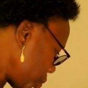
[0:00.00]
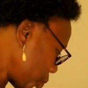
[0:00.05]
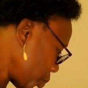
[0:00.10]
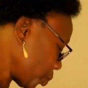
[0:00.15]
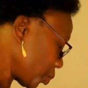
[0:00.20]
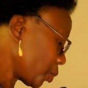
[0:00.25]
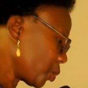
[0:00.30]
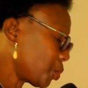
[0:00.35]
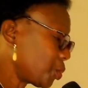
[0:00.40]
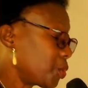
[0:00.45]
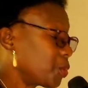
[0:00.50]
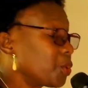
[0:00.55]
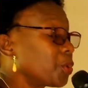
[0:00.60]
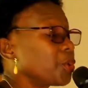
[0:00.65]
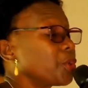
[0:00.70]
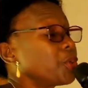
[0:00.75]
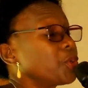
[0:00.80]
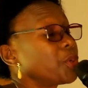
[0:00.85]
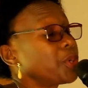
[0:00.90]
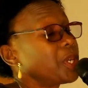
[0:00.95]
to
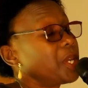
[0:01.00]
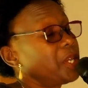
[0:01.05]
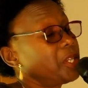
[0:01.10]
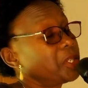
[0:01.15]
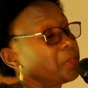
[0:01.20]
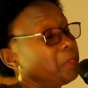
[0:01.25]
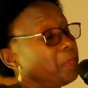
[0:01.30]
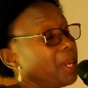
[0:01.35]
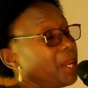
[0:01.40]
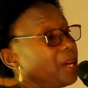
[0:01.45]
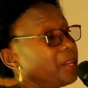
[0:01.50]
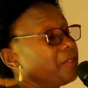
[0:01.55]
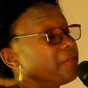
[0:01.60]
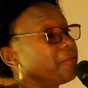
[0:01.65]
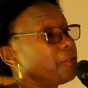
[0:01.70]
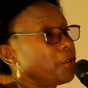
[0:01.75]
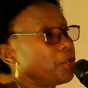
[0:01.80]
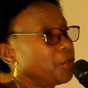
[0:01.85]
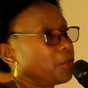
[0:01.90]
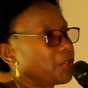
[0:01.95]
donate blood
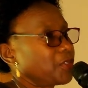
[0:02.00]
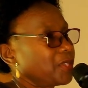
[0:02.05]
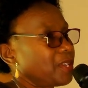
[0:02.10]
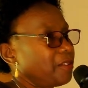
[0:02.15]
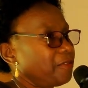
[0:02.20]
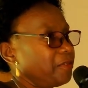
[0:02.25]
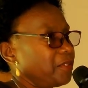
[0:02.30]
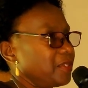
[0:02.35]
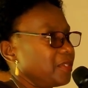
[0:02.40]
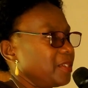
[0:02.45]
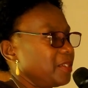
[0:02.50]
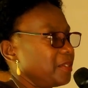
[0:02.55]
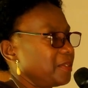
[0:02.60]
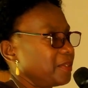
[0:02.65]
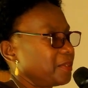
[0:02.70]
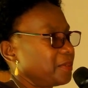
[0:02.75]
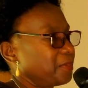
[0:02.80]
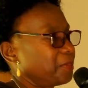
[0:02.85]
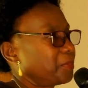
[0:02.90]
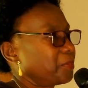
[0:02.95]
for your
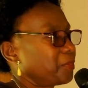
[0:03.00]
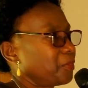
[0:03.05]
services.